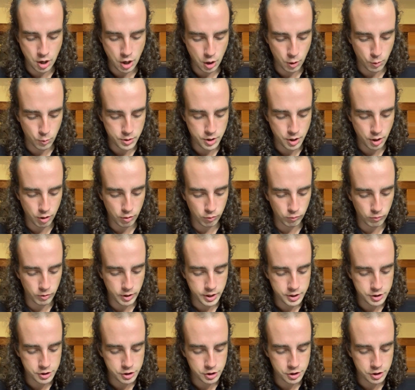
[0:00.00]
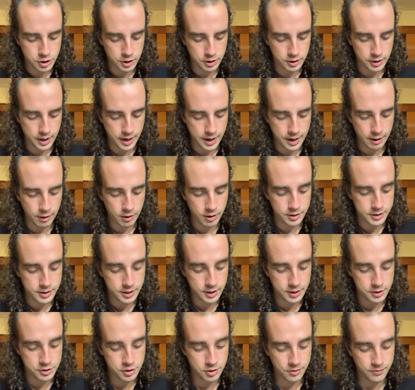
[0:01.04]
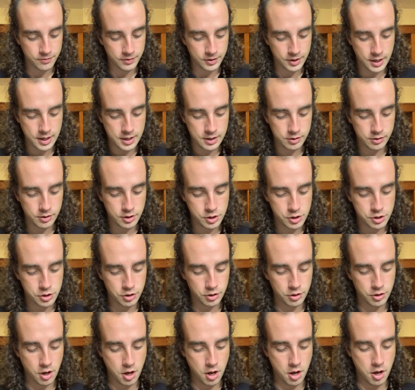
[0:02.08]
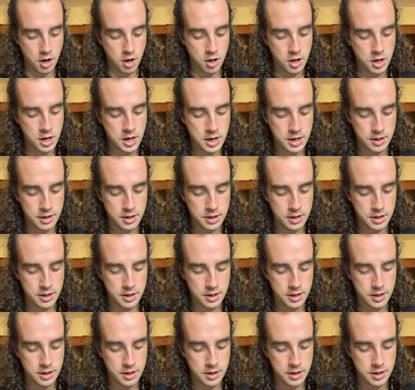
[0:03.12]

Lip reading: We are rich in the heritage of English law